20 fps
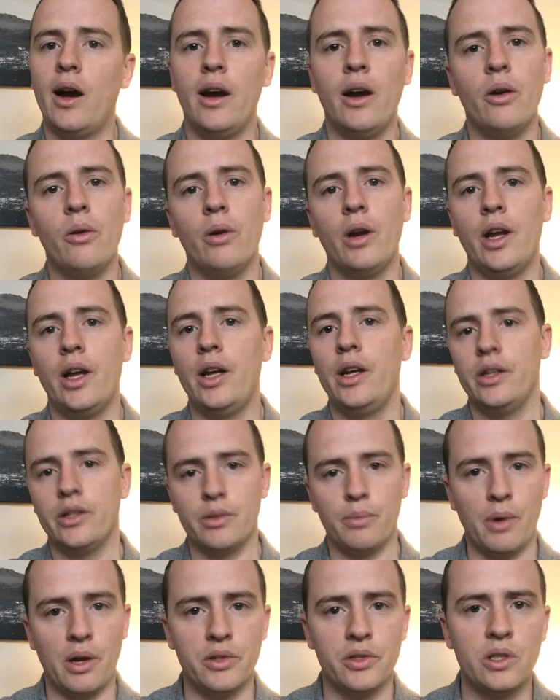
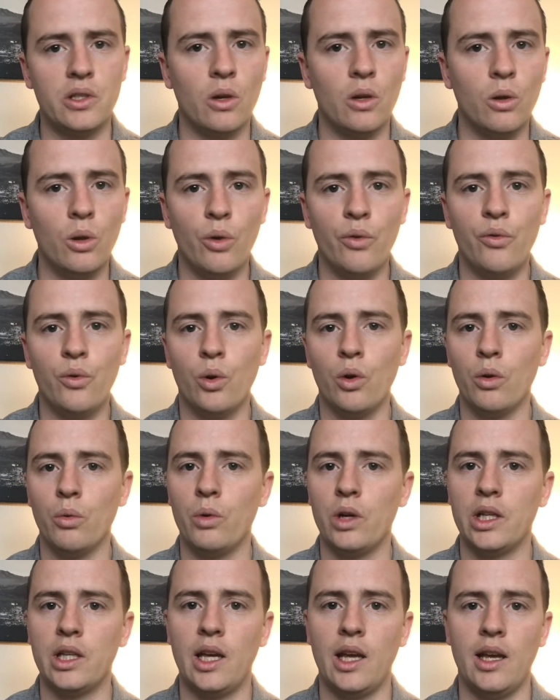IRAs, about solo
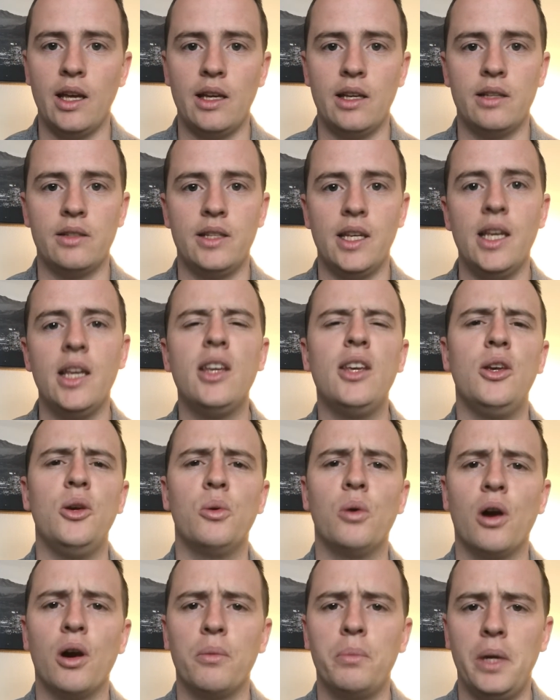401ks,
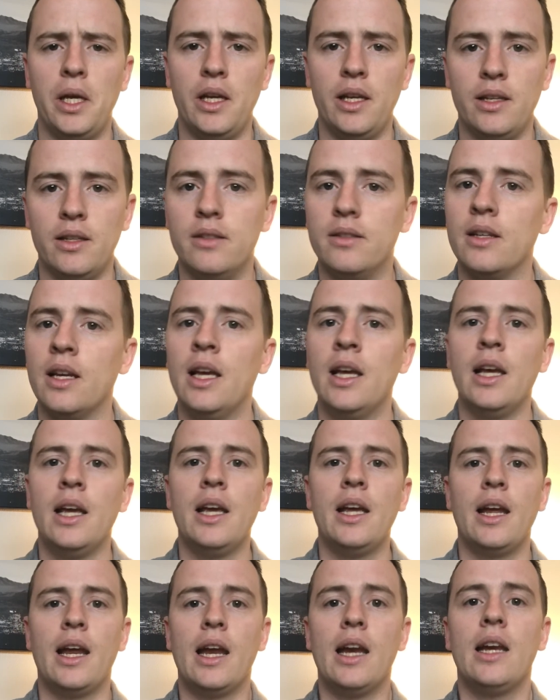EQRPs,
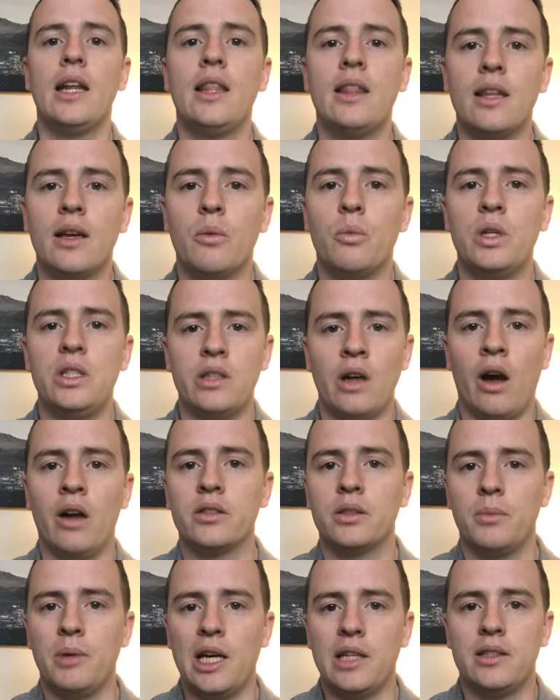anything we
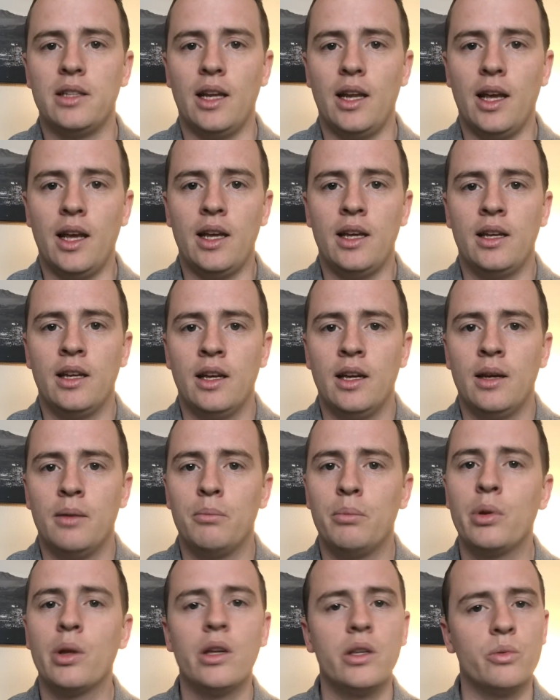talked about today,
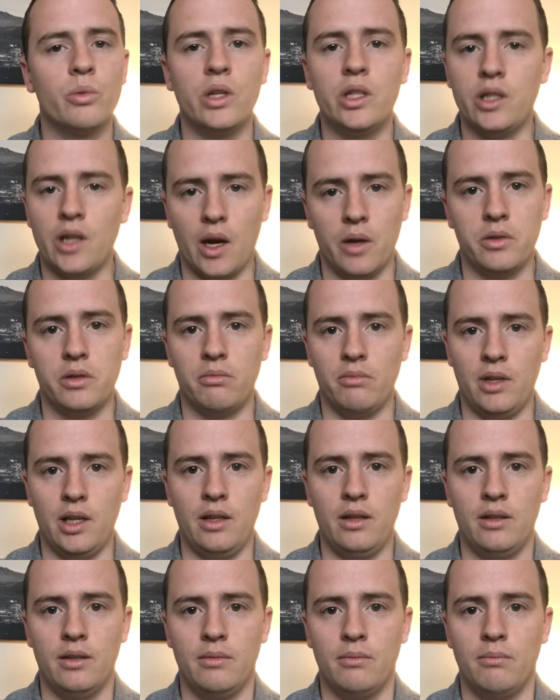please reach out to
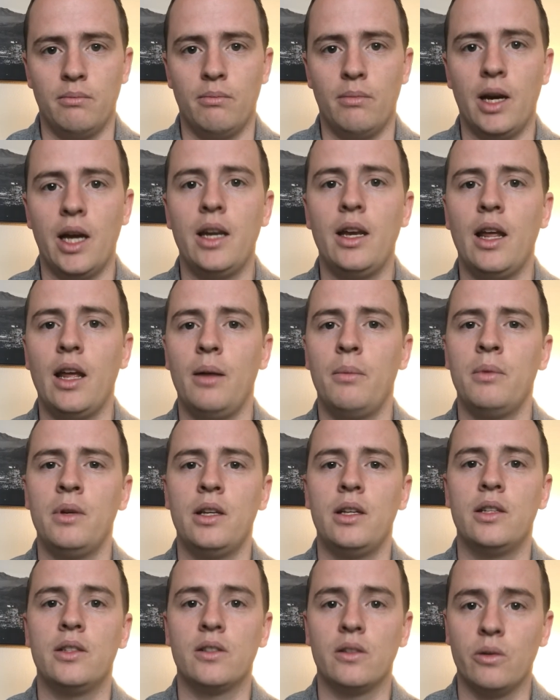me. My name
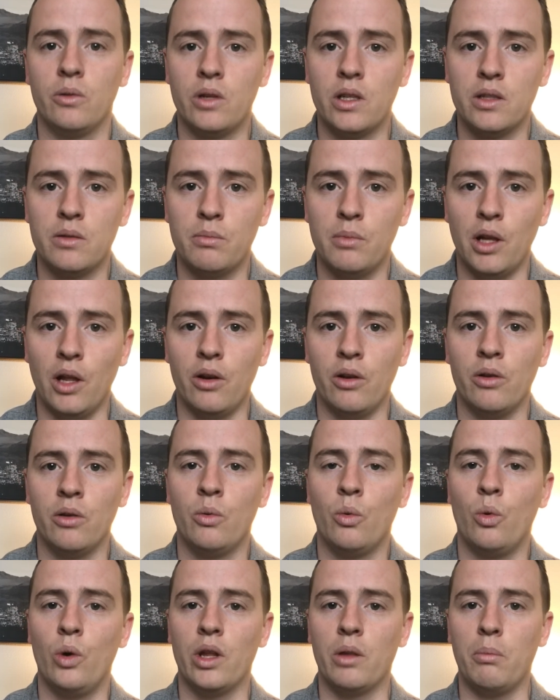is Lucas Miller
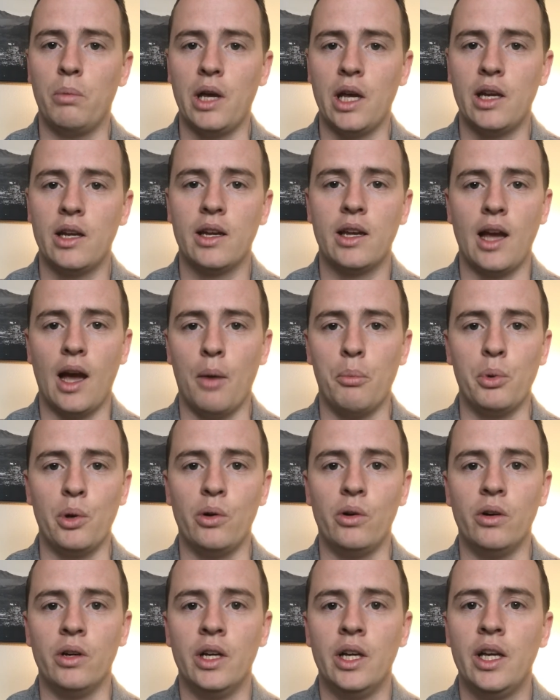with Bannett
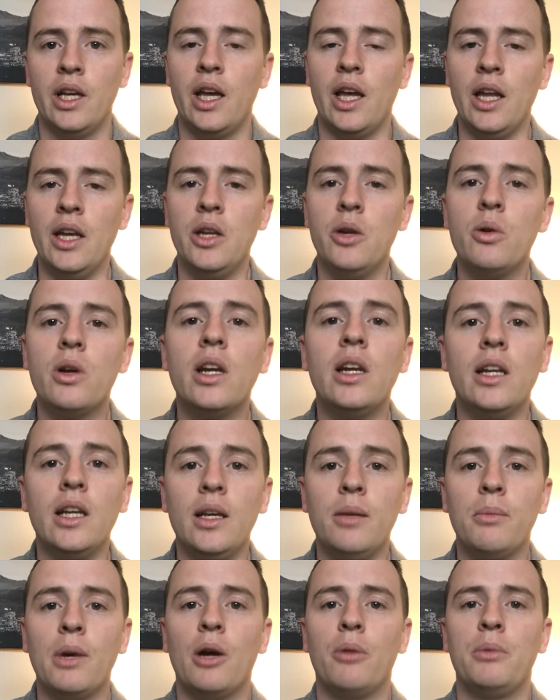Capital, and you can
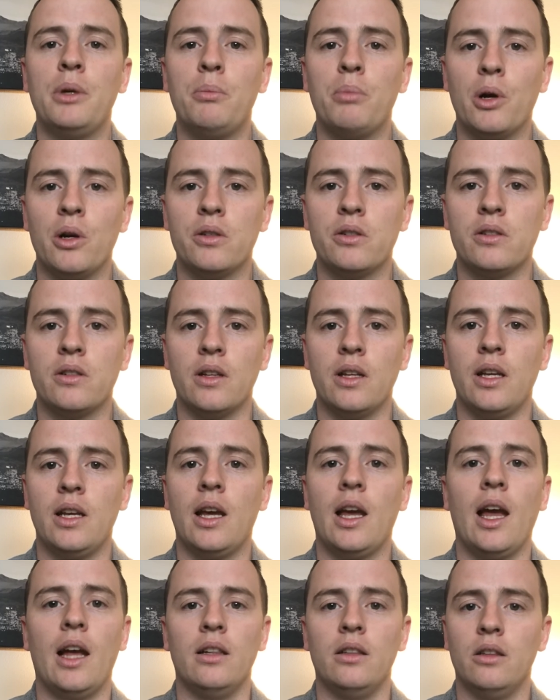email me
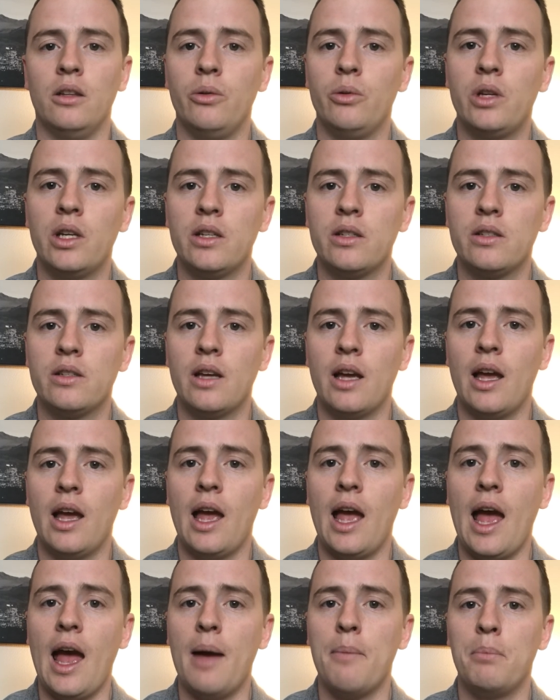personally at
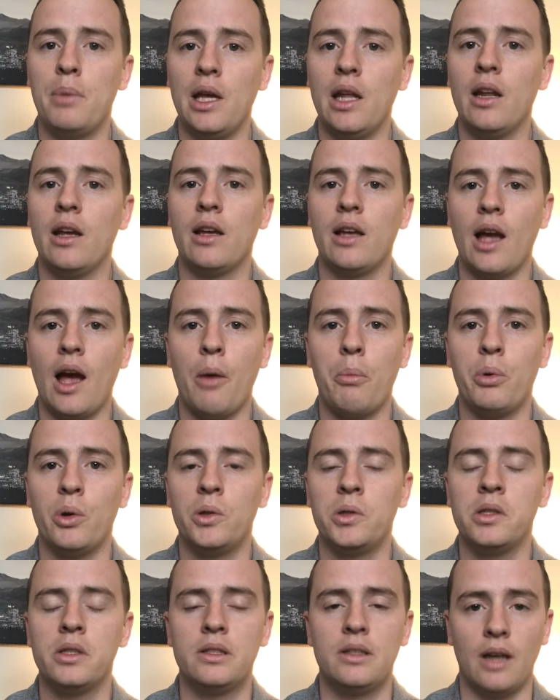
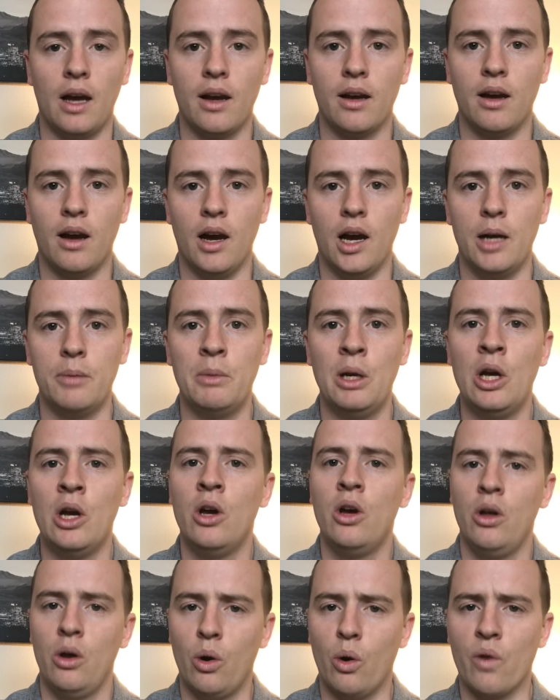lucas@bannettcapital.com
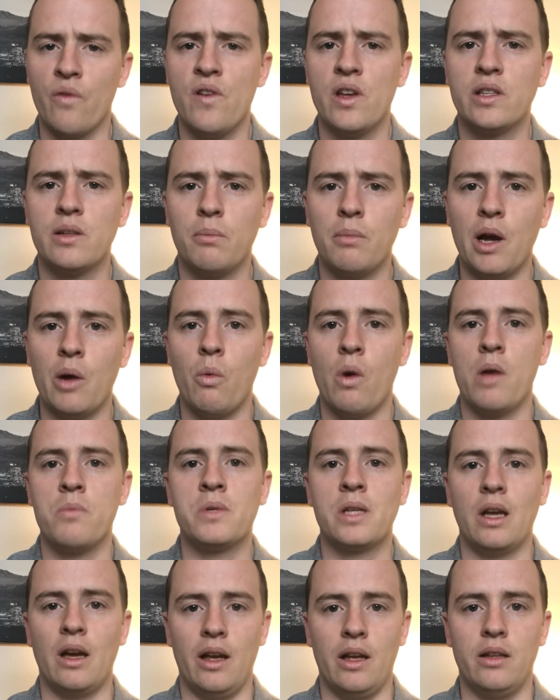or visit my
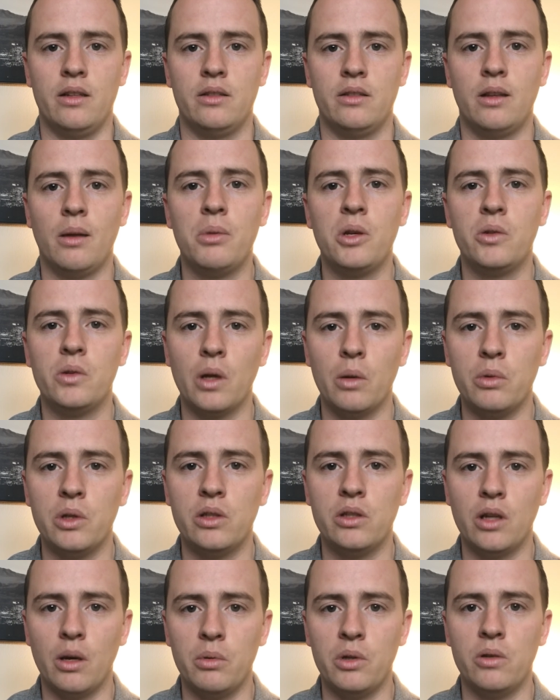website,
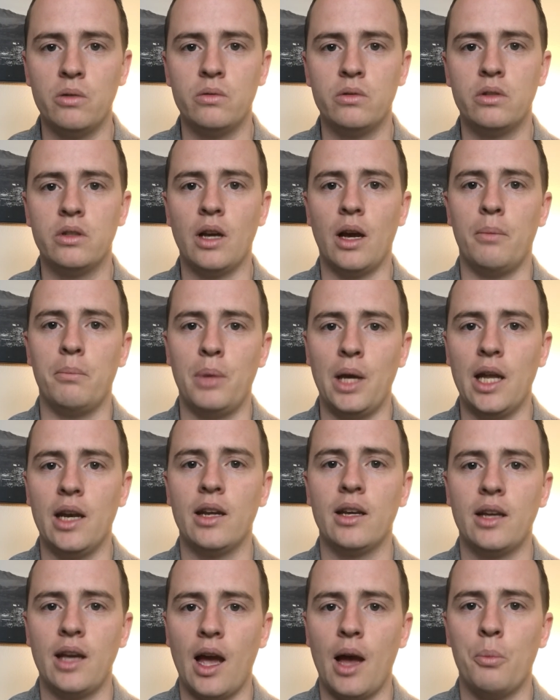
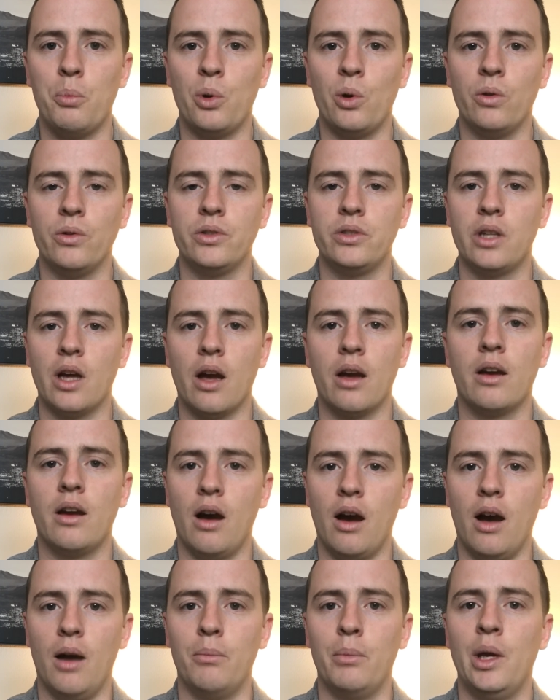
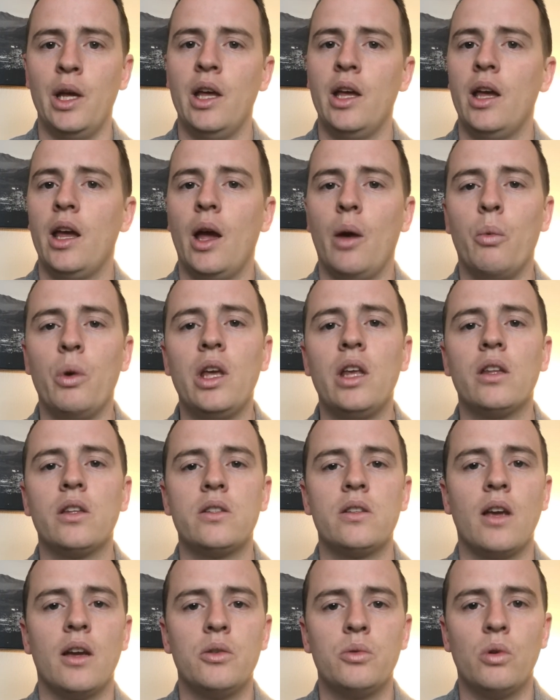www.bannettcapital.com, and we can
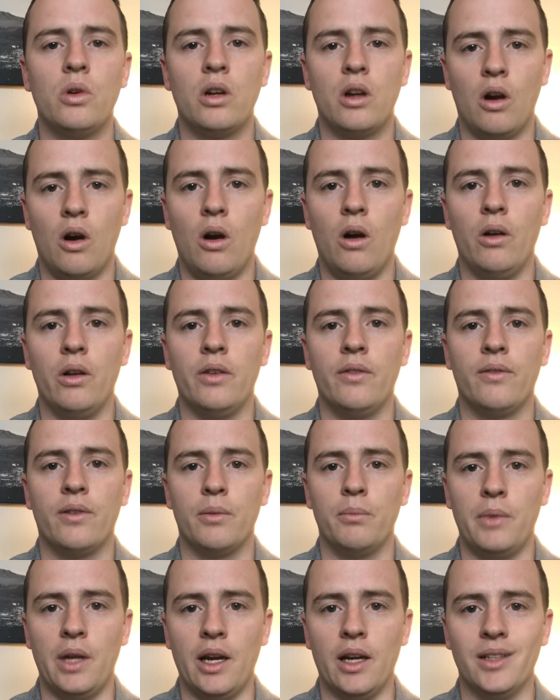schedule a call
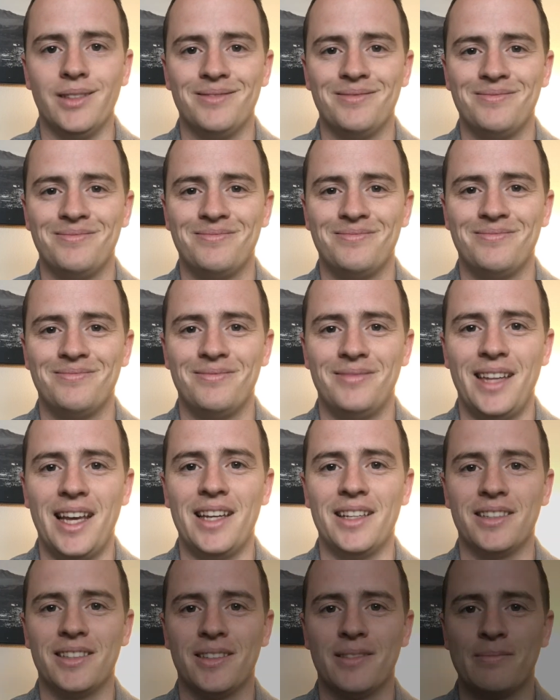from there.
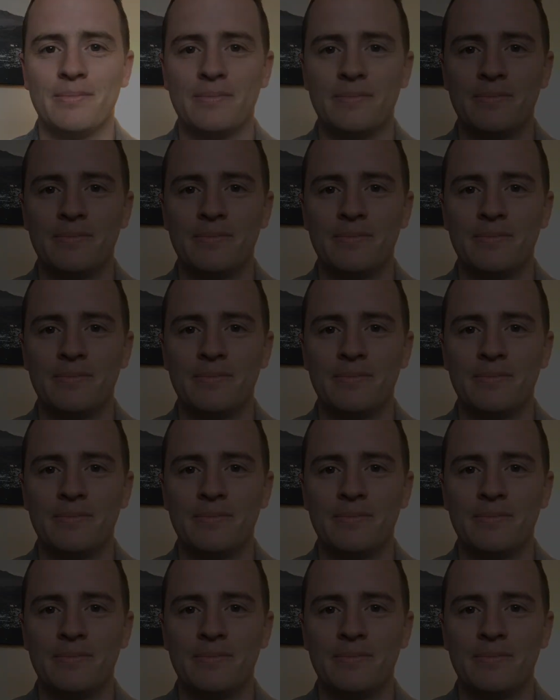Thanks.